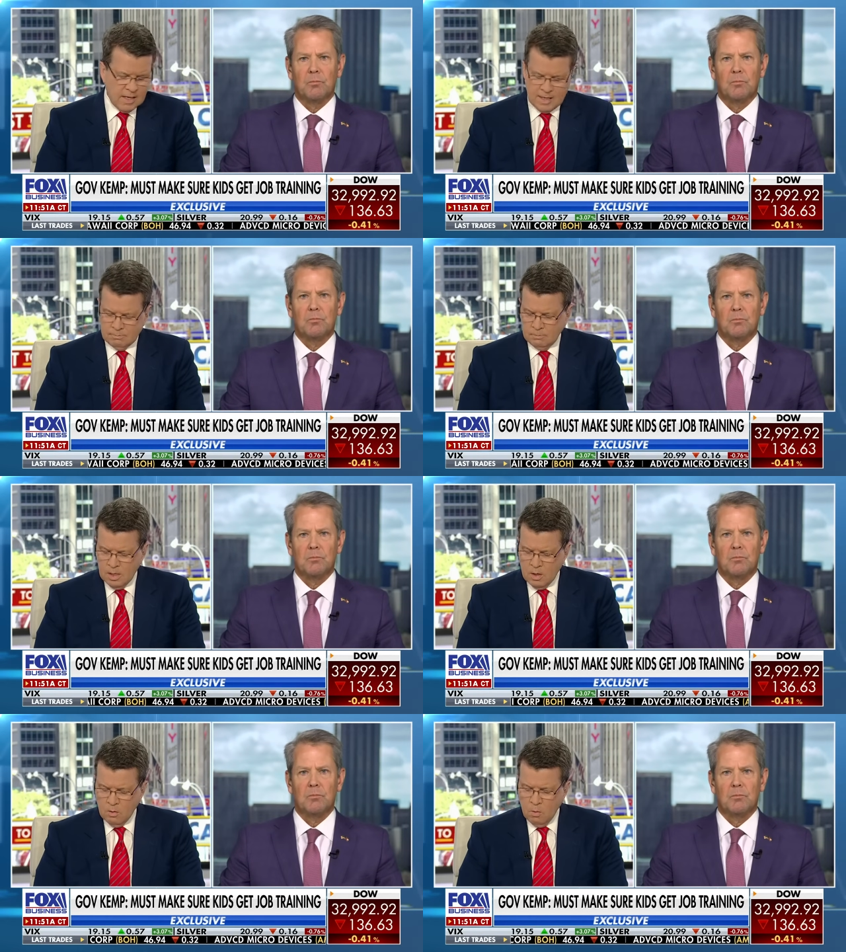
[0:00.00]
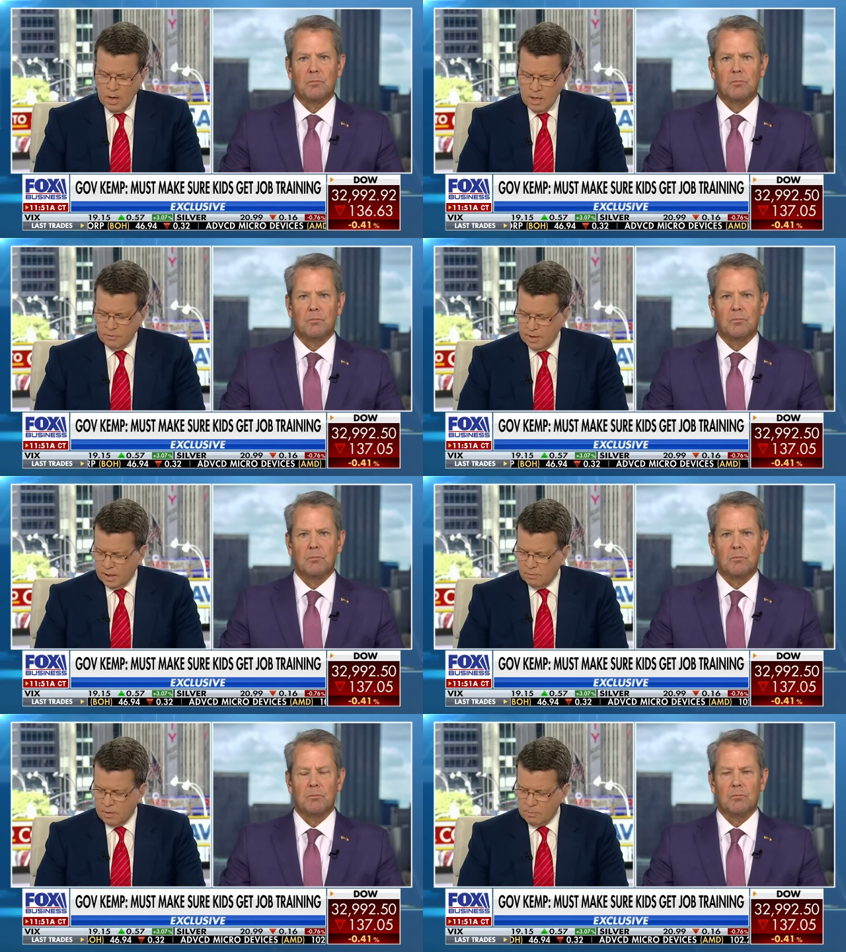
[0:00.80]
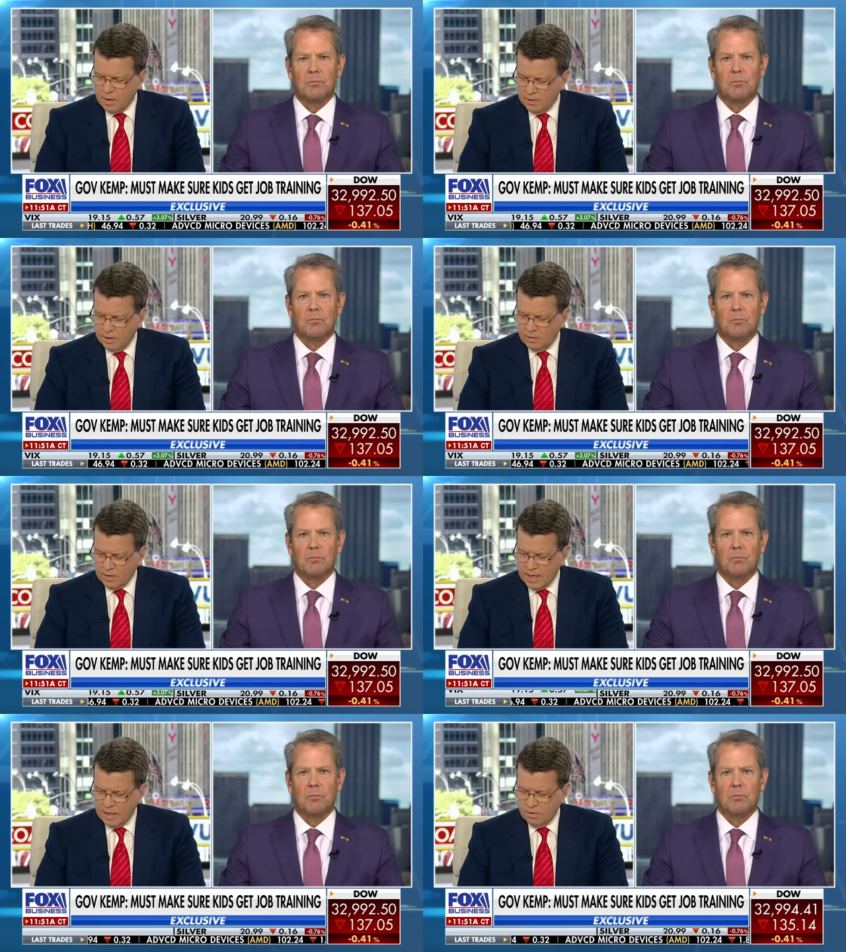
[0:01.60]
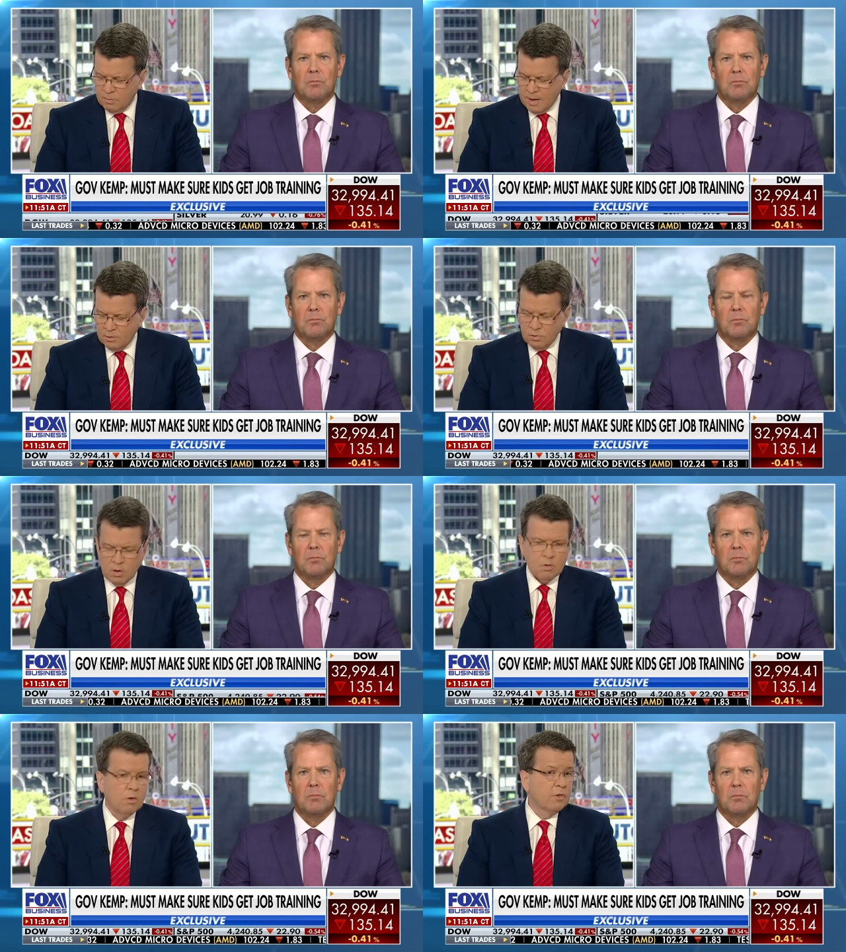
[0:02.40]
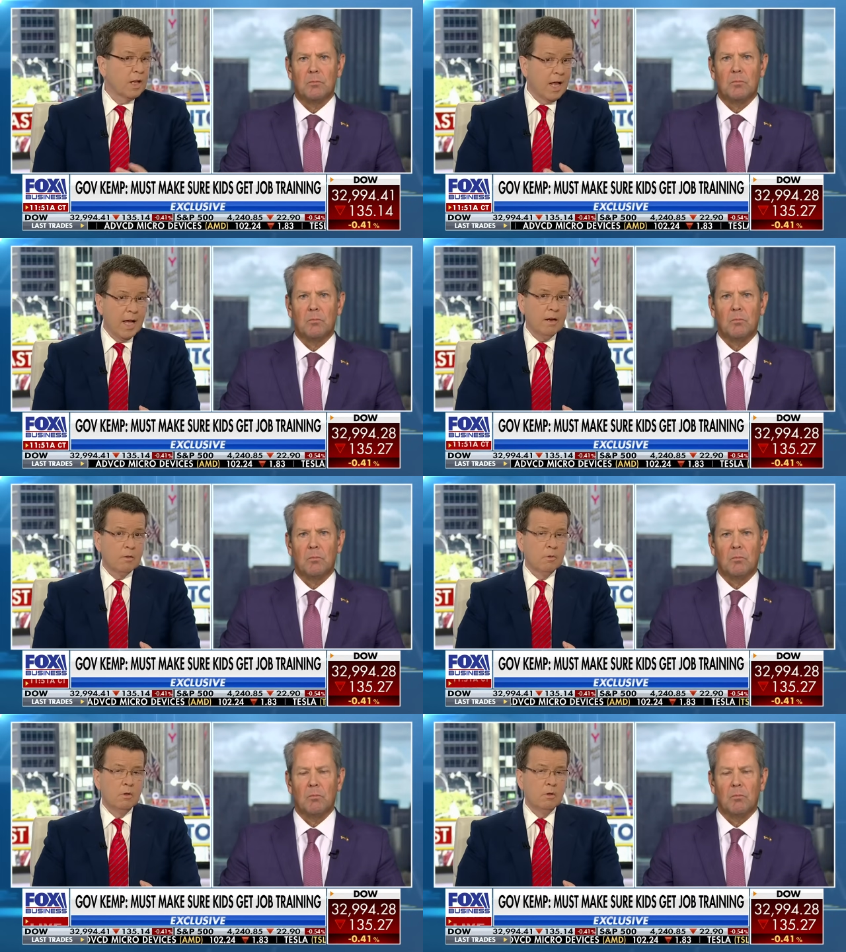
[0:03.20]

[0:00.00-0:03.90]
Speaker 1: Um, what do you think of the president's latest measure? Of course, a lot are